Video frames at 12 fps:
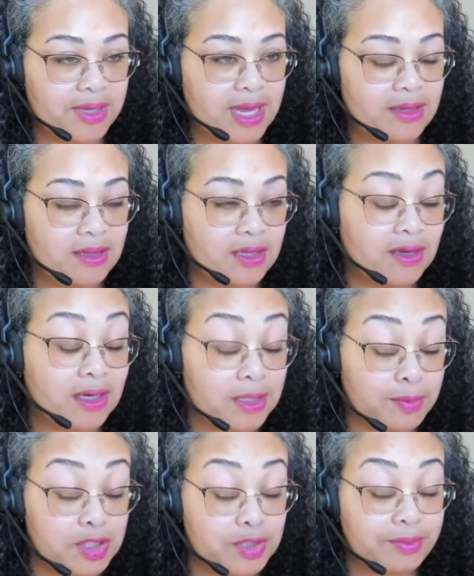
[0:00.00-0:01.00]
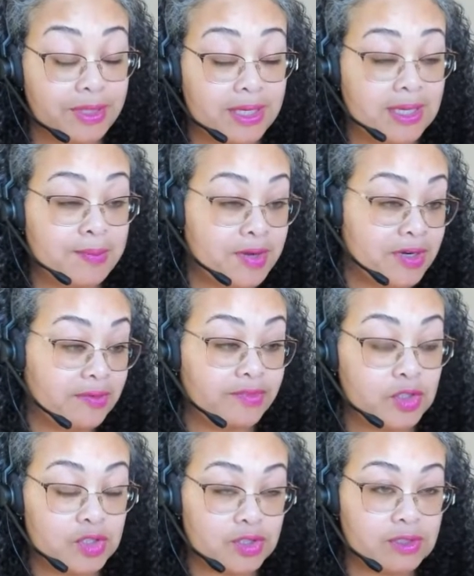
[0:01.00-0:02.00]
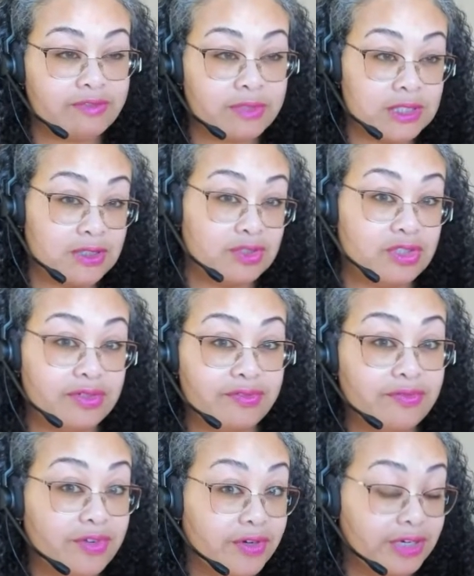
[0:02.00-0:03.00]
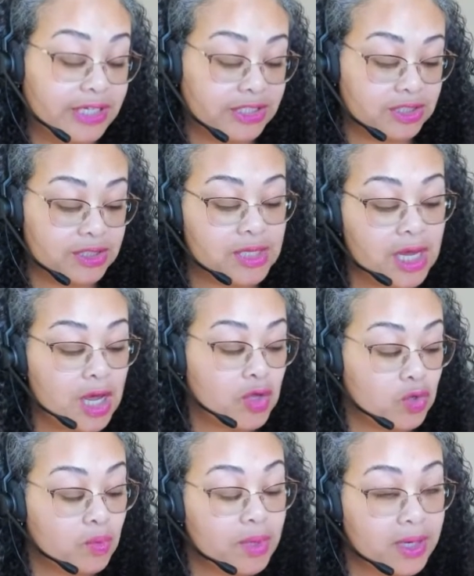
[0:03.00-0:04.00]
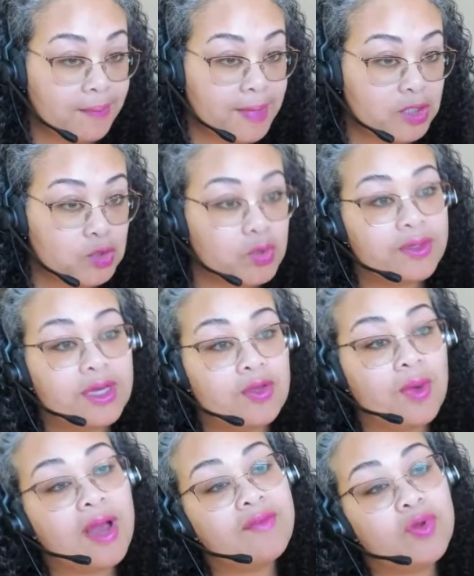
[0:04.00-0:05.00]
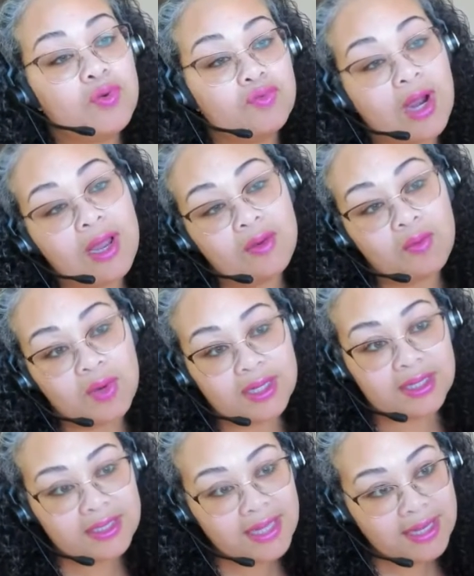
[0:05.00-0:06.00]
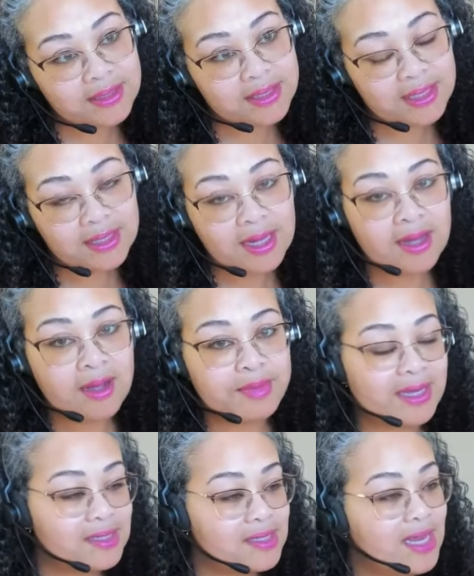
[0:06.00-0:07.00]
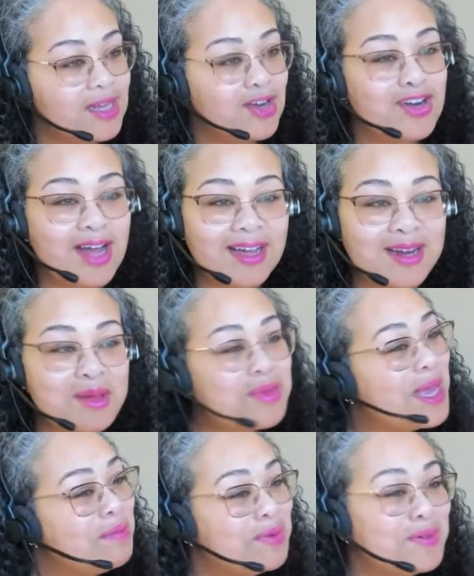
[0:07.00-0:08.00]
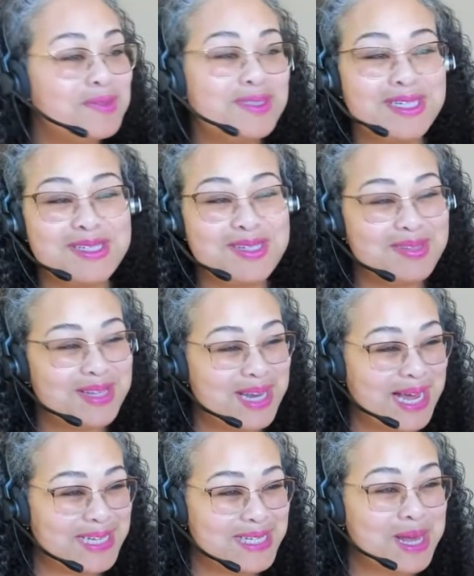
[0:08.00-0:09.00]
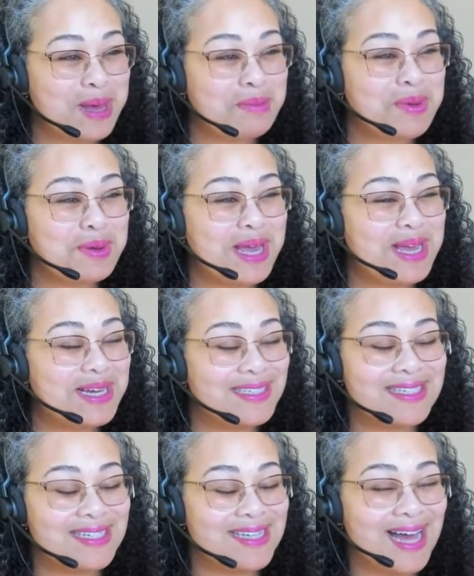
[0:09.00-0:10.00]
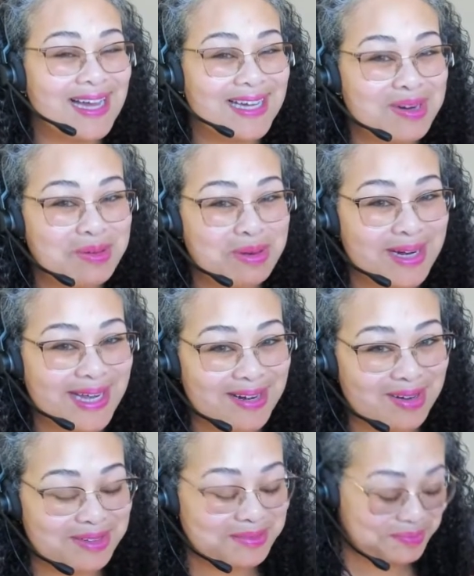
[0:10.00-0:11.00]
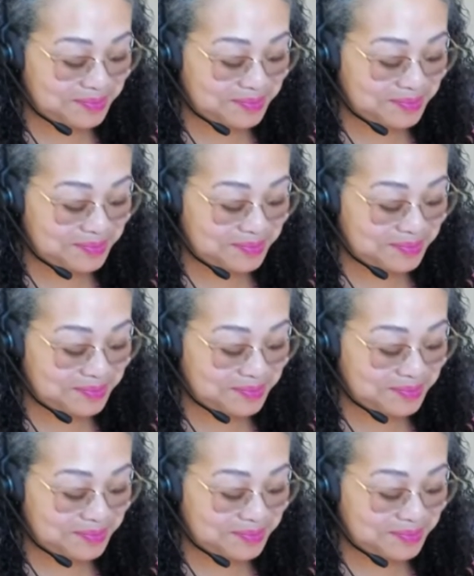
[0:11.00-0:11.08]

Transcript: And especially with Keep and Infusionsoft, because there's different variations, you want to make sure that you have the right one connected because then you're not going to be able to do the next step. Okay, it's just not going to work at all.